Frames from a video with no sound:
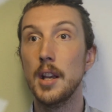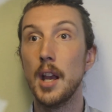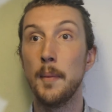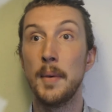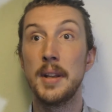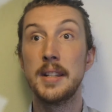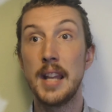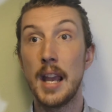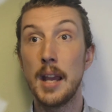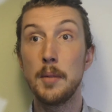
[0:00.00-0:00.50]
And
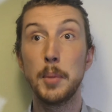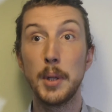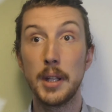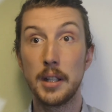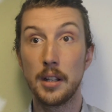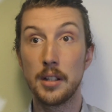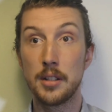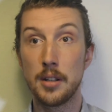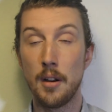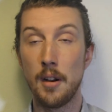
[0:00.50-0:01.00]
my dad
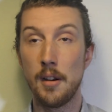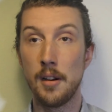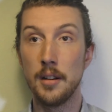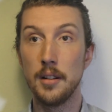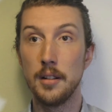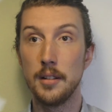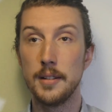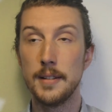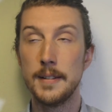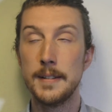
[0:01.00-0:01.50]
played
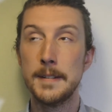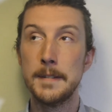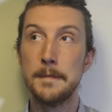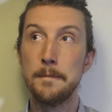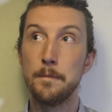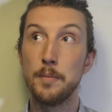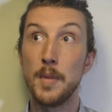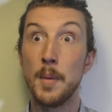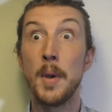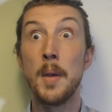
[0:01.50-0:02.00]
guitar,
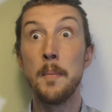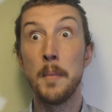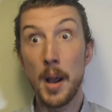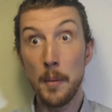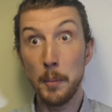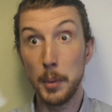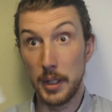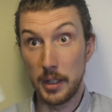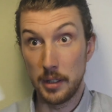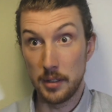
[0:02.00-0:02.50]
and my
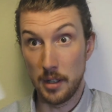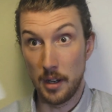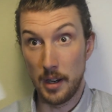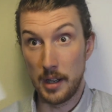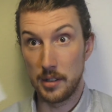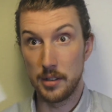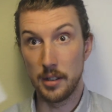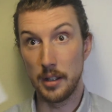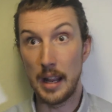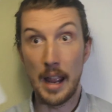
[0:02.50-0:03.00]
mom played guitar,
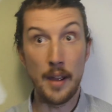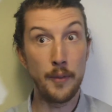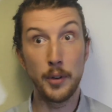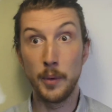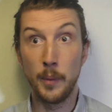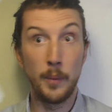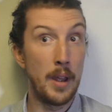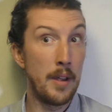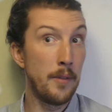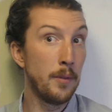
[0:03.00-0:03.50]
actually.
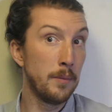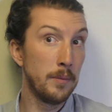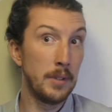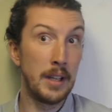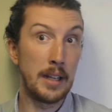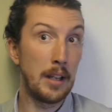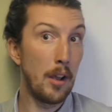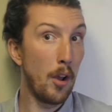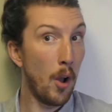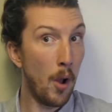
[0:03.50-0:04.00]

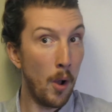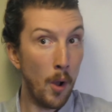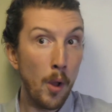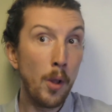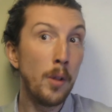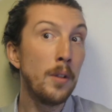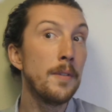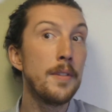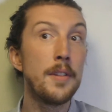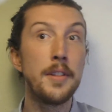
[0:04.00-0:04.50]
Like
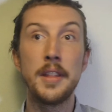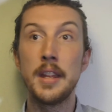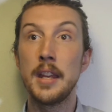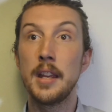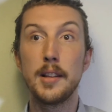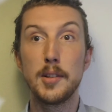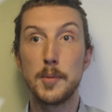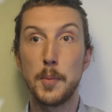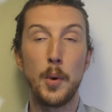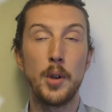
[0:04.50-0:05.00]
all of the
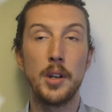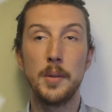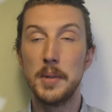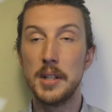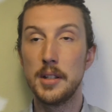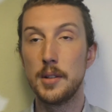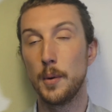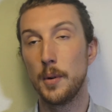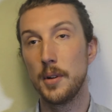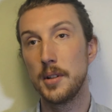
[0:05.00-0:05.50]
things pointed
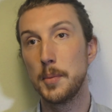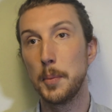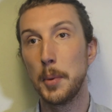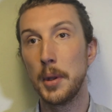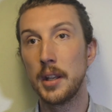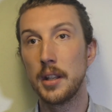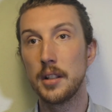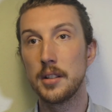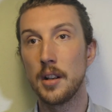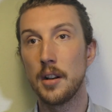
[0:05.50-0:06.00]
me towards
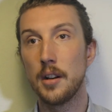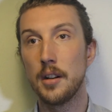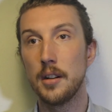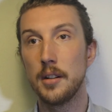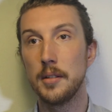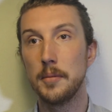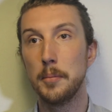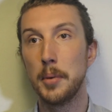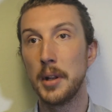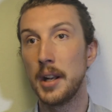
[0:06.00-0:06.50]
playing
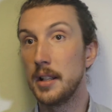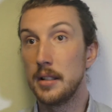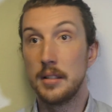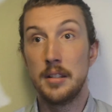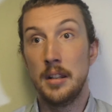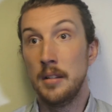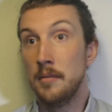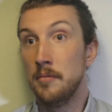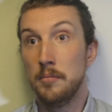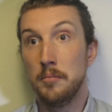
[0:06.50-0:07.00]
guitar, but I
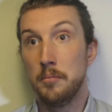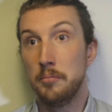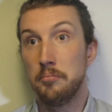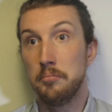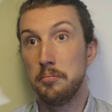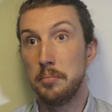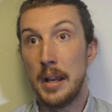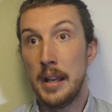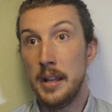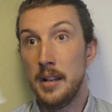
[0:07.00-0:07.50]
didn't
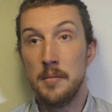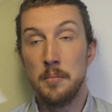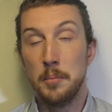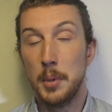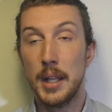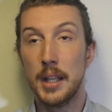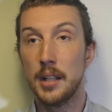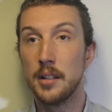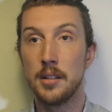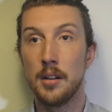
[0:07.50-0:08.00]

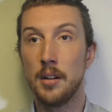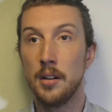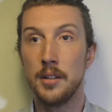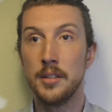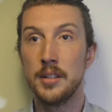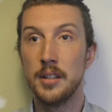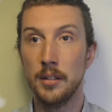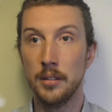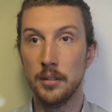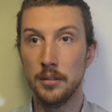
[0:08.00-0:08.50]
play guitar
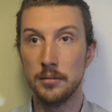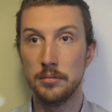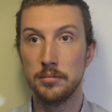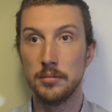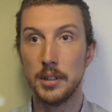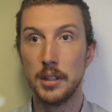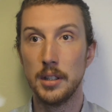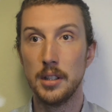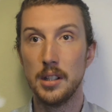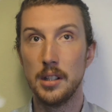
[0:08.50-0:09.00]
until
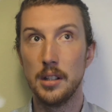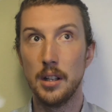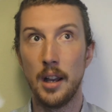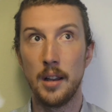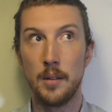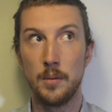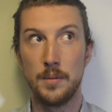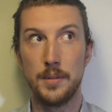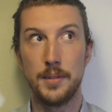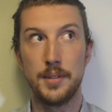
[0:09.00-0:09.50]

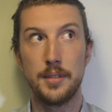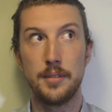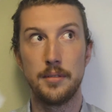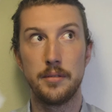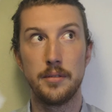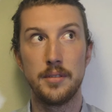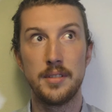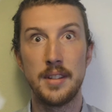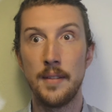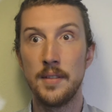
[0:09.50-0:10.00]
I was
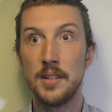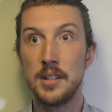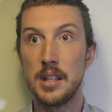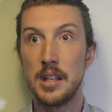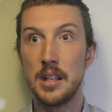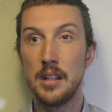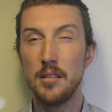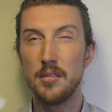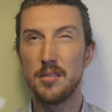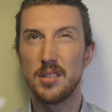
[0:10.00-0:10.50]

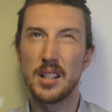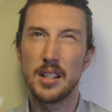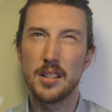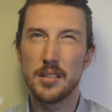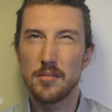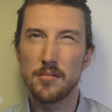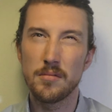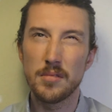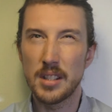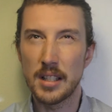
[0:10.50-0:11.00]
17,
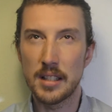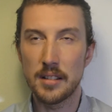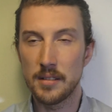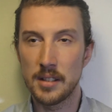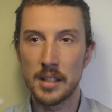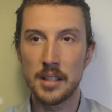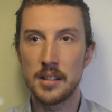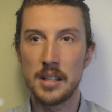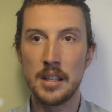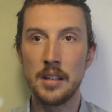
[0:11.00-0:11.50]

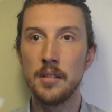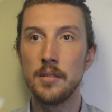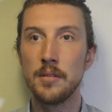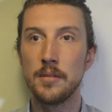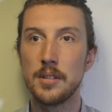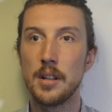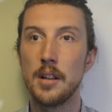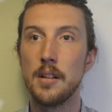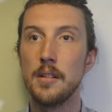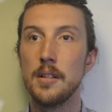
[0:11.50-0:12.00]
16
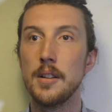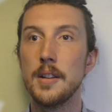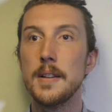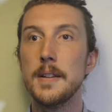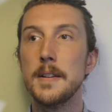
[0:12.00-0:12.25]
or so.